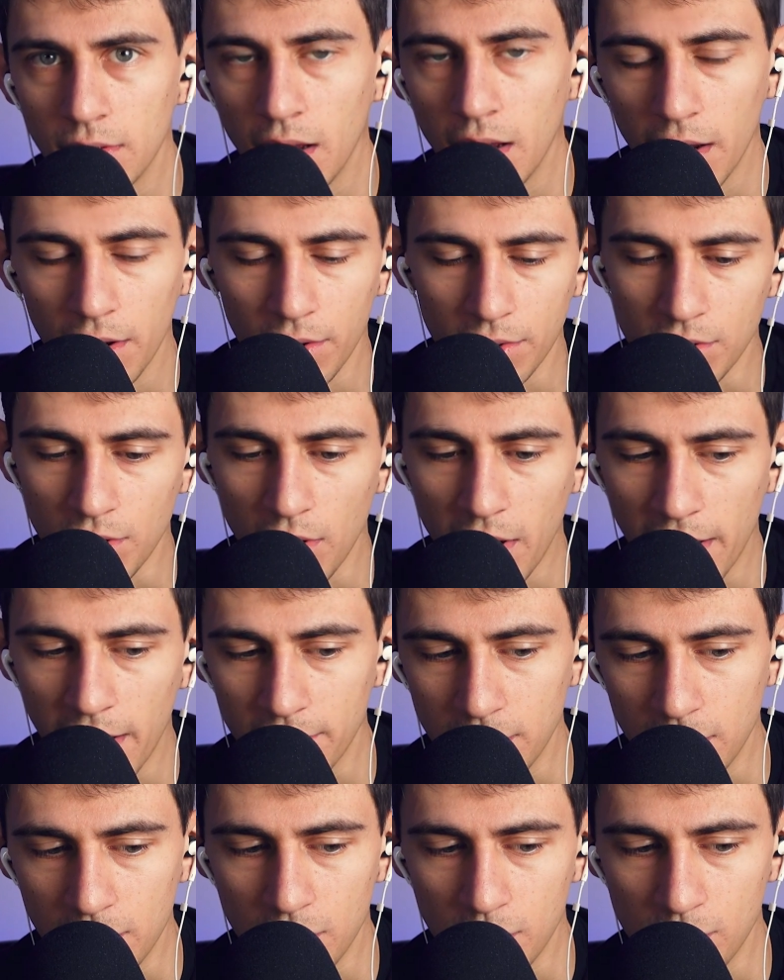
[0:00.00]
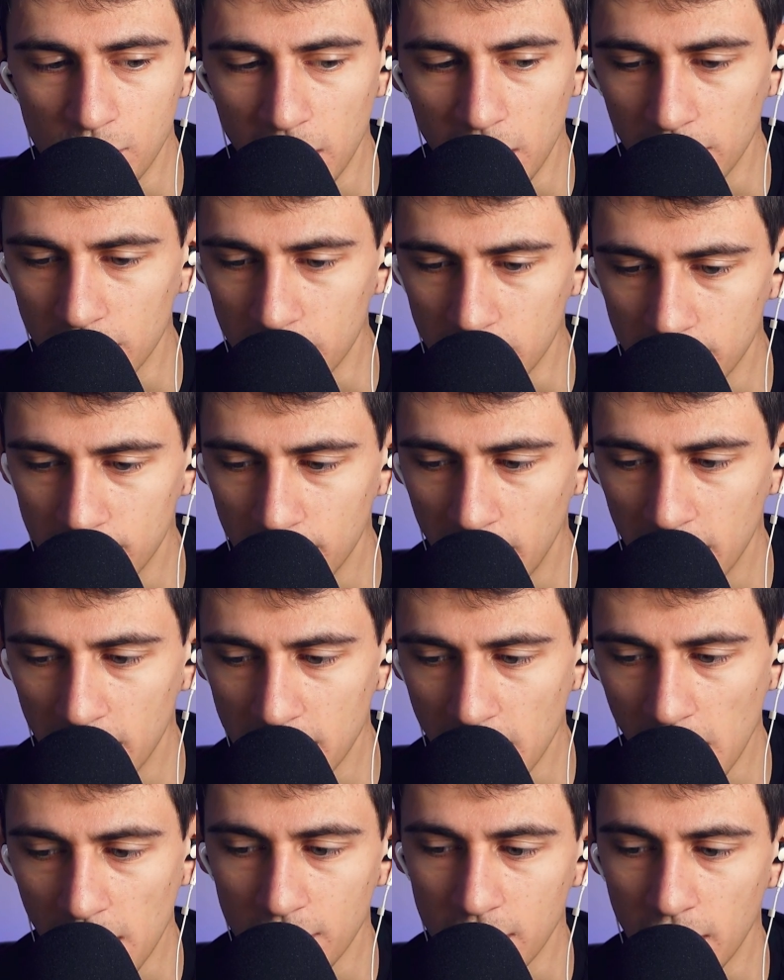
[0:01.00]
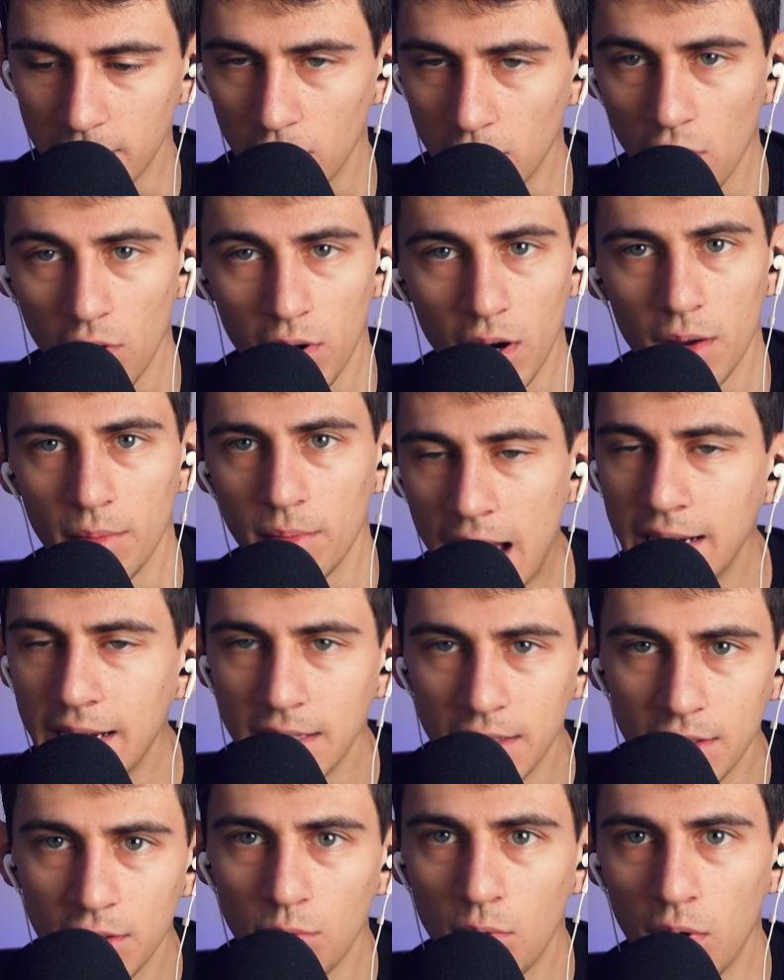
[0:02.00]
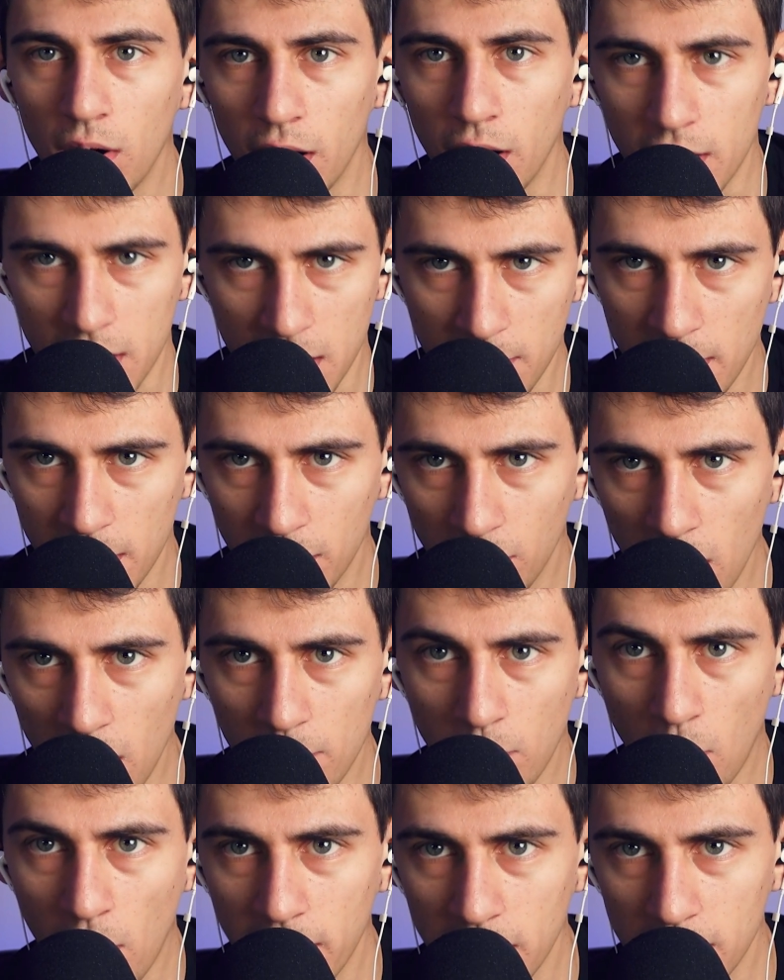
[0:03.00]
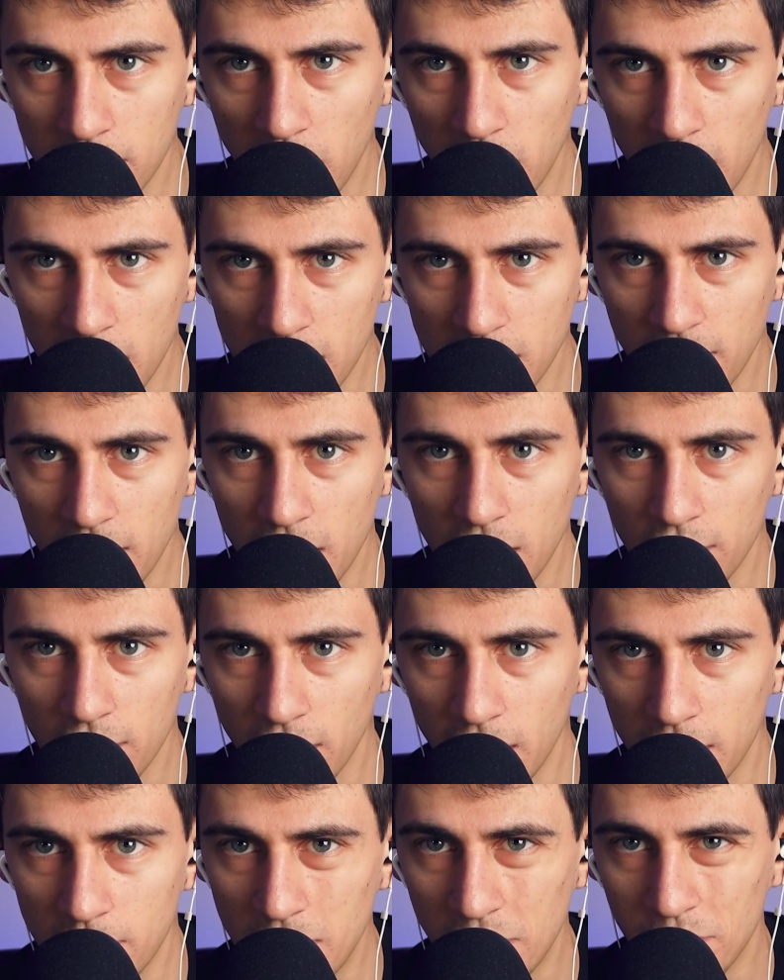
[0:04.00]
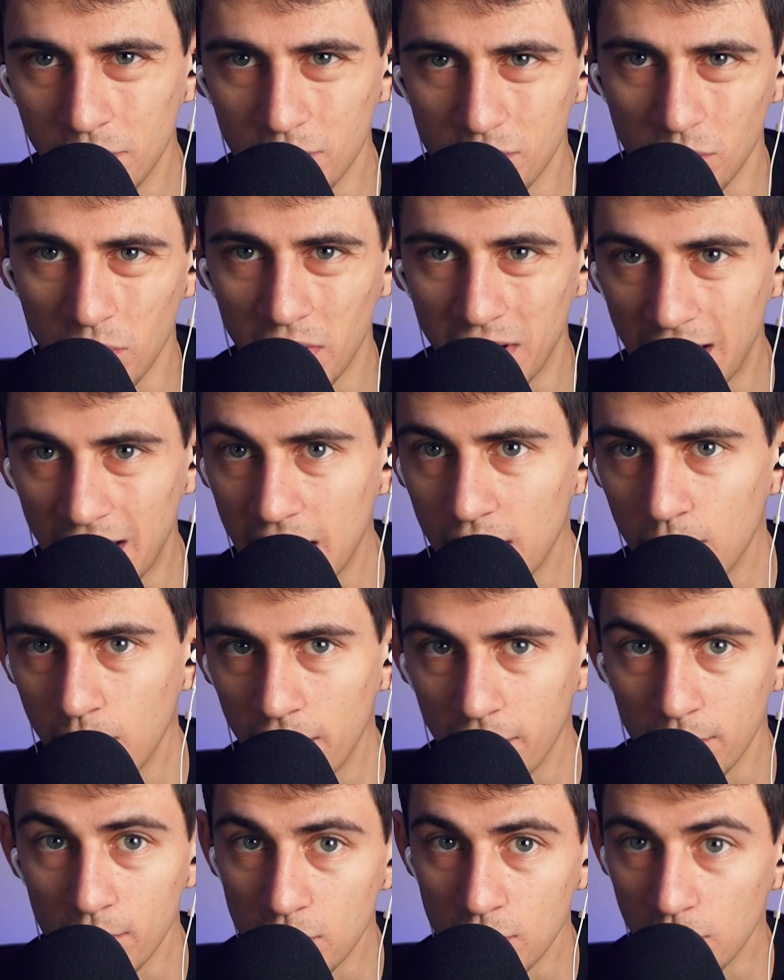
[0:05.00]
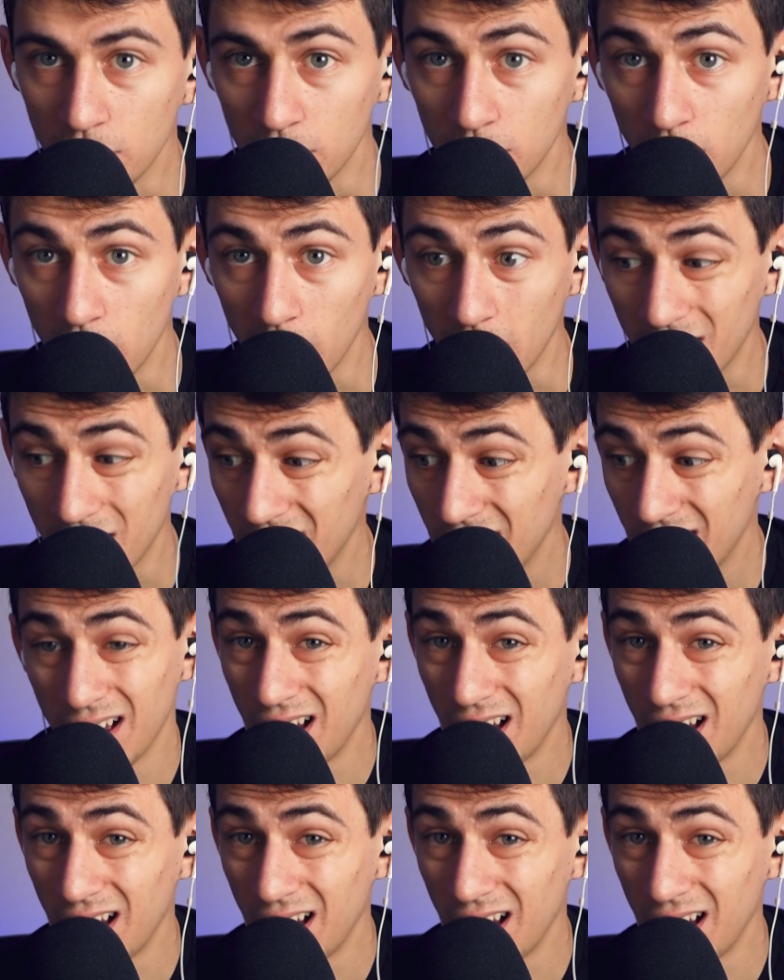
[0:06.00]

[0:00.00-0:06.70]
I also had YouTube channels my entire time growing up. I did the work. He made a great point at the beginning of this video of like, people just wanna get away from doing the work.